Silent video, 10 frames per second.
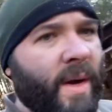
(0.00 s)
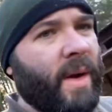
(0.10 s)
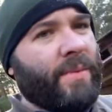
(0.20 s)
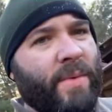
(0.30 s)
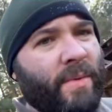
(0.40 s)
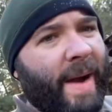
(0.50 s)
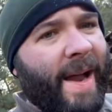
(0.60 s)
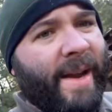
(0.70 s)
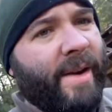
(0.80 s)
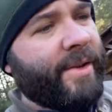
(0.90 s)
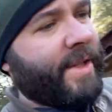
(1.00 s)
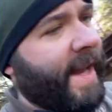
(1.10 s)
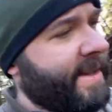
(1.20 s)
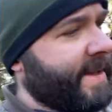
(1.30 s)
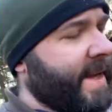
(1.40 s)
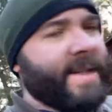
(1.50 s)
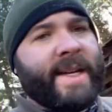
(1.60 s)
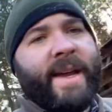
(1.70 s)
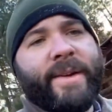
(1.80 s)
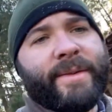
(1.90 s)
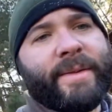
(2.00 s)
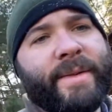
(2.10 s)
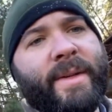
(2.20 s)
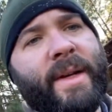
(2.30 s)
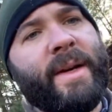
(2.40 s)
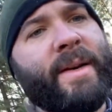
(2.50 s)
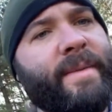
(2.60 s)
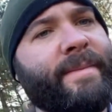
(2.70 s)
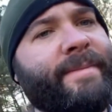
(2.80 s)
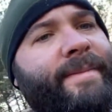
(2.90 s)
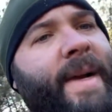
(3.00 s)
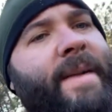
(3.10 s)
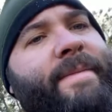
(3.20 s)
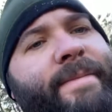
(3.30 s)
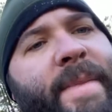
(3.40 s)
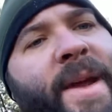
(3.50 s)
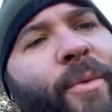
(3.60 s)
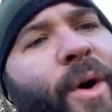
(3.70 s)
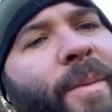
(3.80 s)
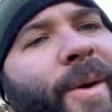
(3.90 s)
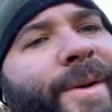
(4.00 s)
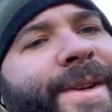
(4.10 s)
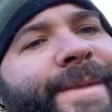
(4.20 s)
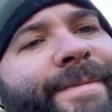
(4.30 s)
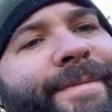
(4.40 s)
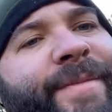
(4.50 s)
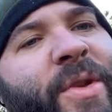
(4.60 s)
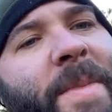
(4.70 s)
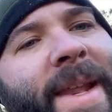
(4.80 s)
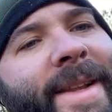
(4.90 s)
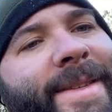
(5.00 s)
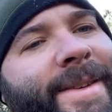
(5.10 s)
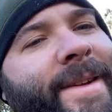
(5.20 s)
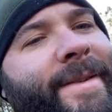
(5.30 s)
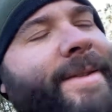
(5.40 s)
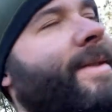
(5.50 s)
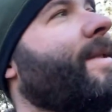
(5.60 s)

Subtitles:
right here just outside of town. I can be at Walmart in a few minutes. You know, that's a